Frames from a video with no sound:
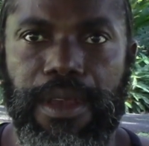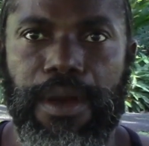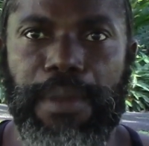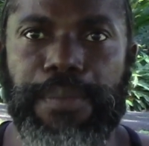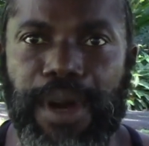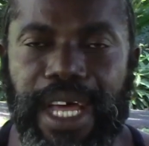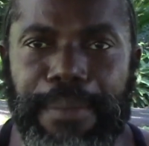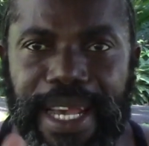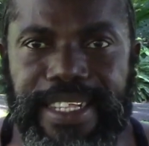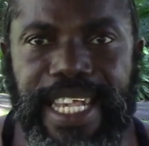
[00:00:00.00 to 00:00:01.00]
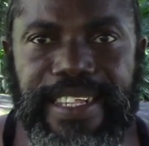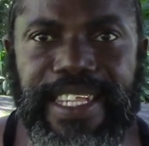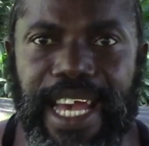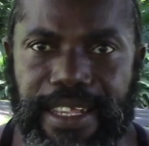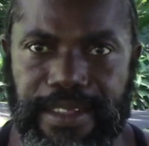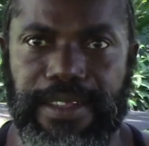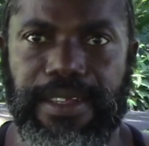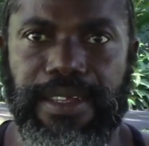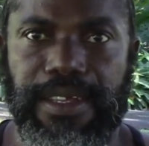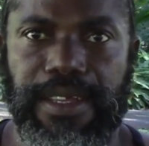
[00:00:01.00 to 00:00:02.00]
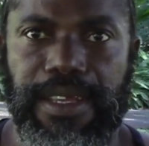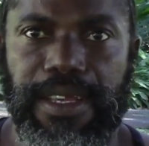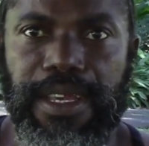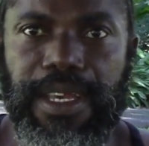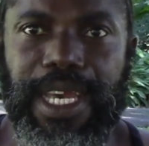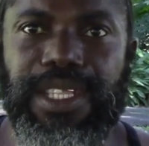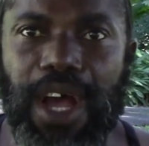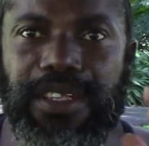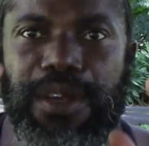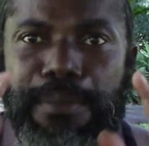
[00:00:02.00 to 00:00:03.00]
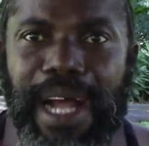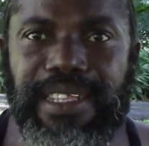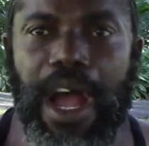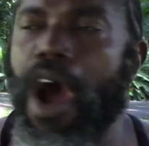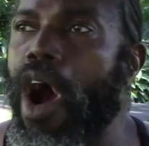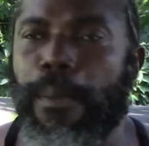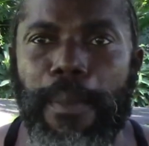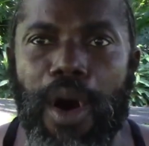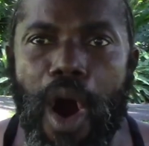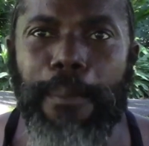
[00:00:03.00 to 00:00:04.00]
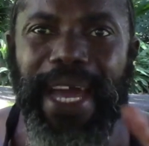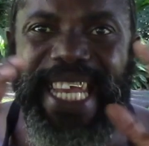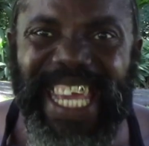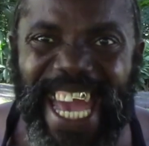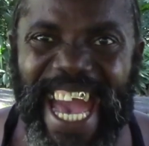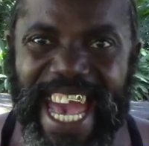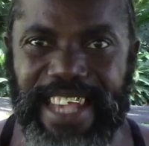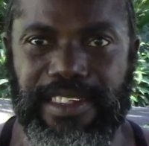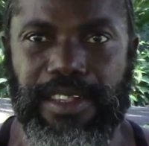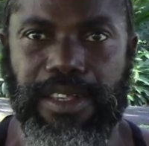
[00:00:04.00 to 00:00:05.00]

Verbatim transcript: My brother and my sisters, it doesn't matter how, how many years